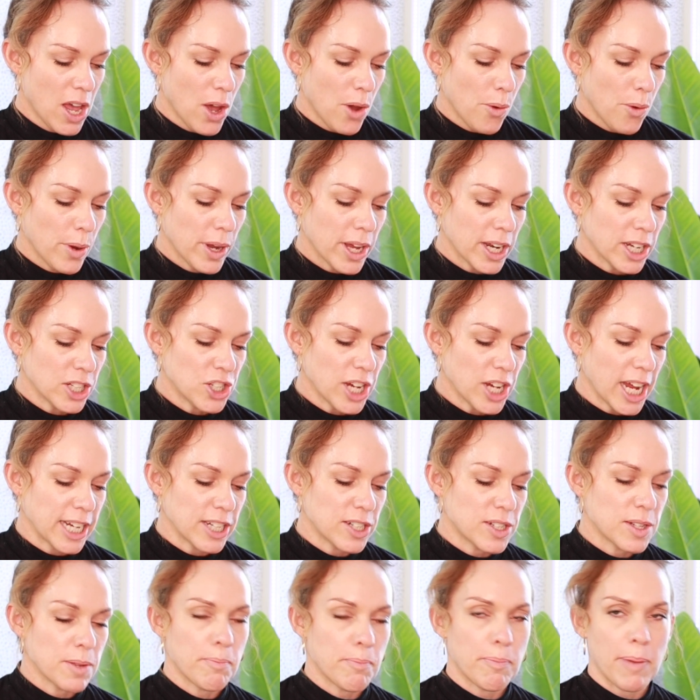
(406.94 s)
We're going to
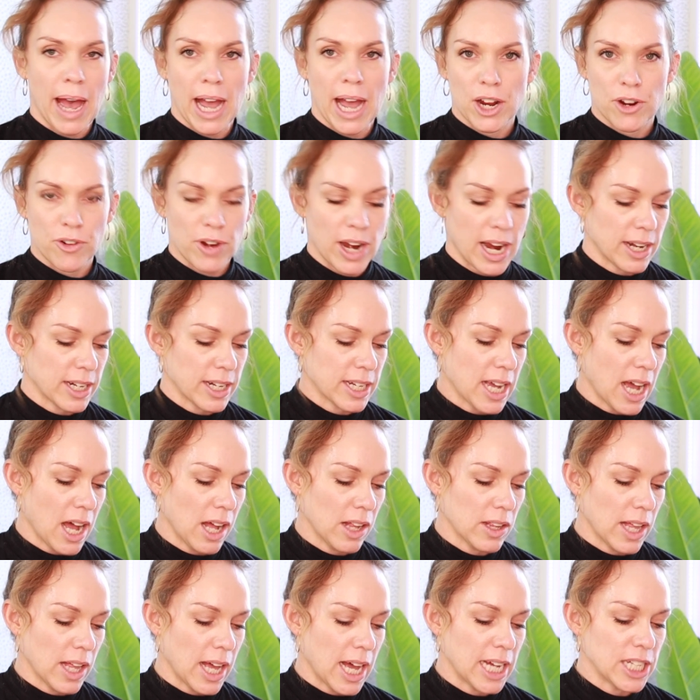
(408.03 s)
change the background
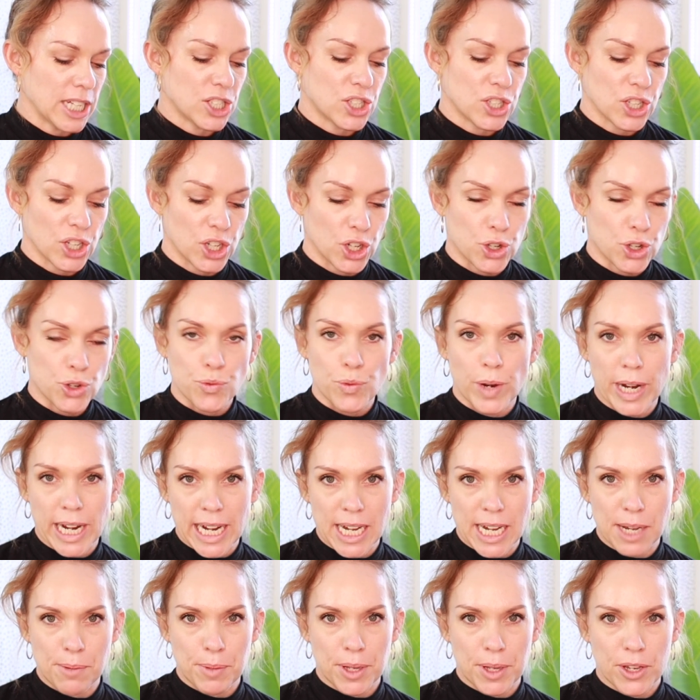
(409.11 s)
color to
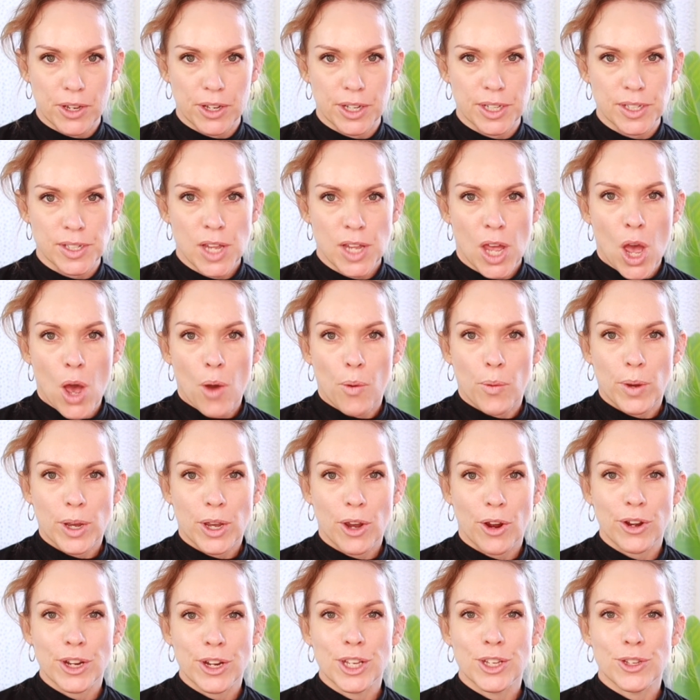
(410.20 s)
green because we're
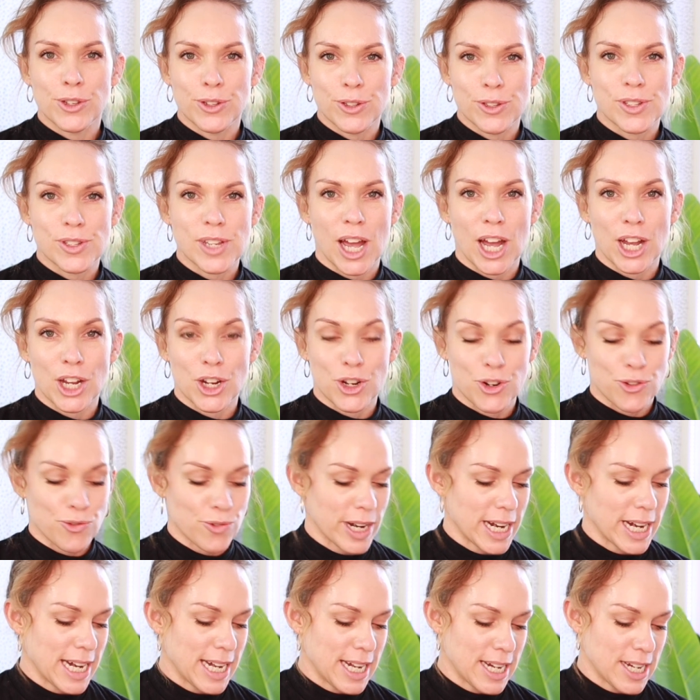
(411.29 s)
going to use a
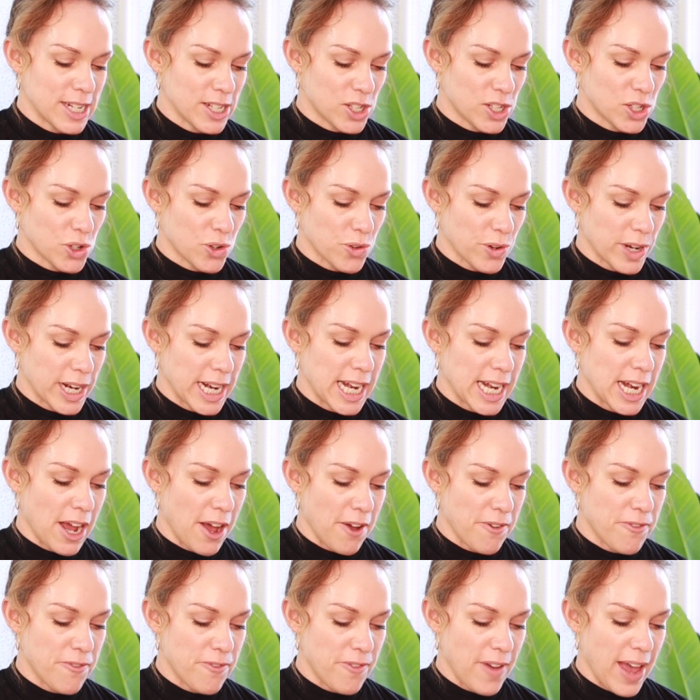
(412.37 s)
green screen
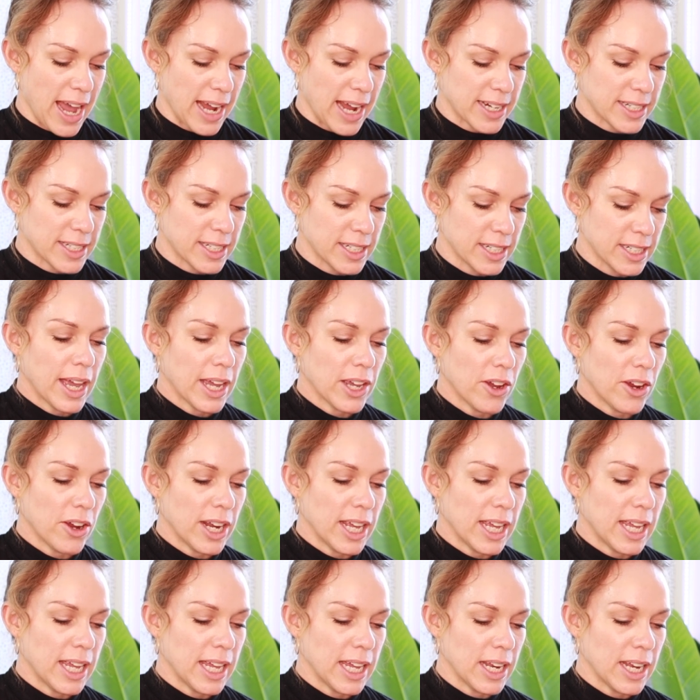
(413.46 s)
effect. Then going to
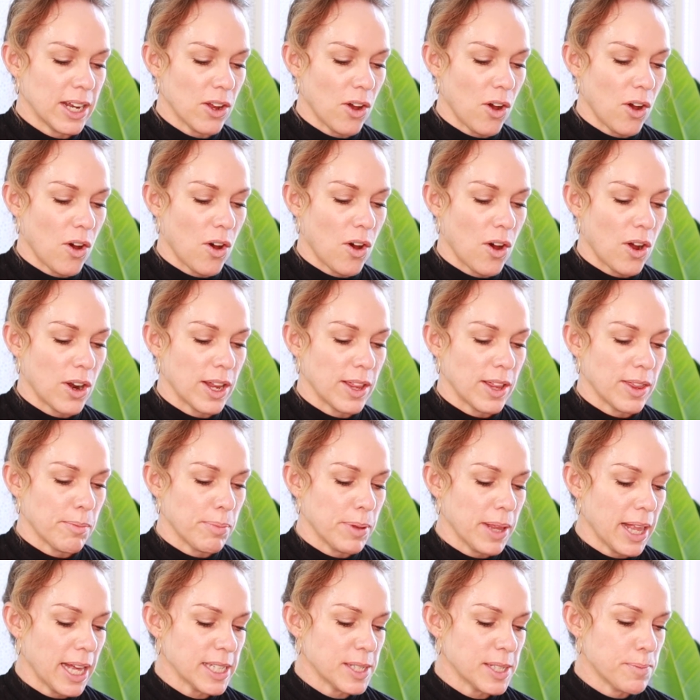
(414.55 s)
hit on the
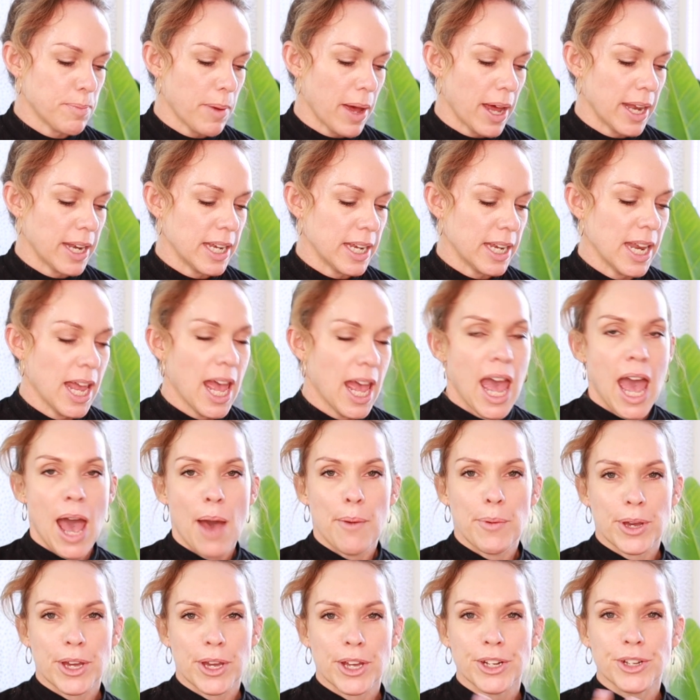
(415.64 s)
plus button and
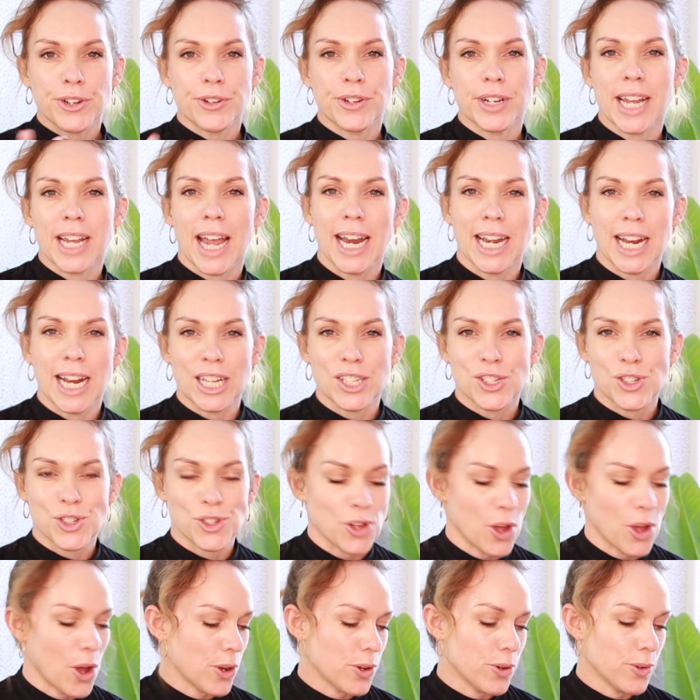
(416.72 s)
we're going to create a
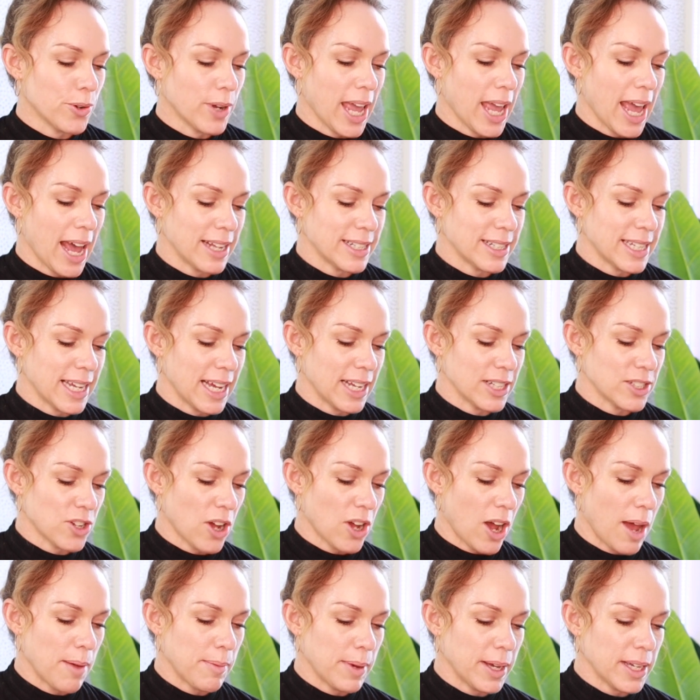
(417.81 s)
circle countdown
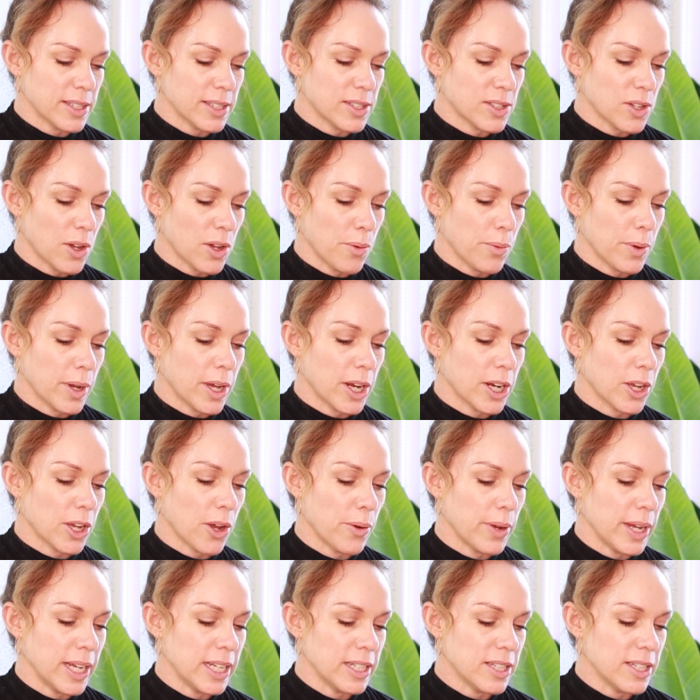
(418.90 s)
timer. So we're going to
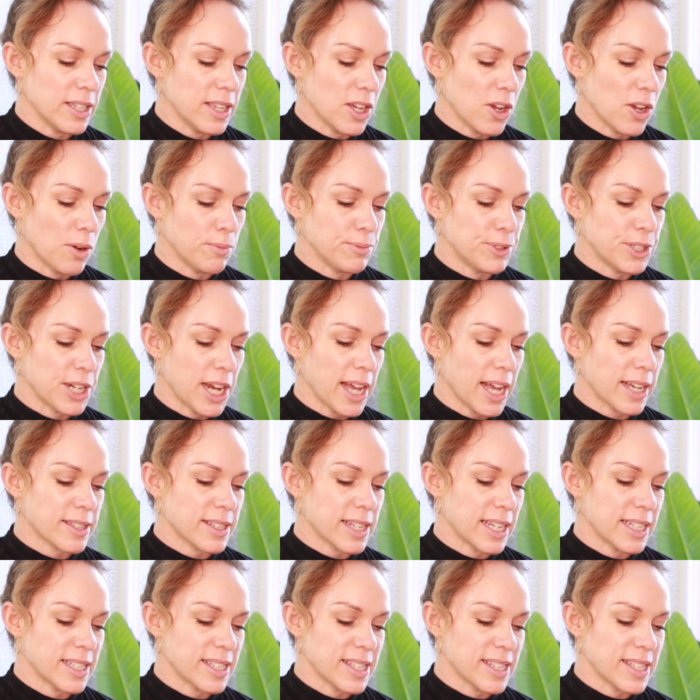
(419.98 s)
go into the objects and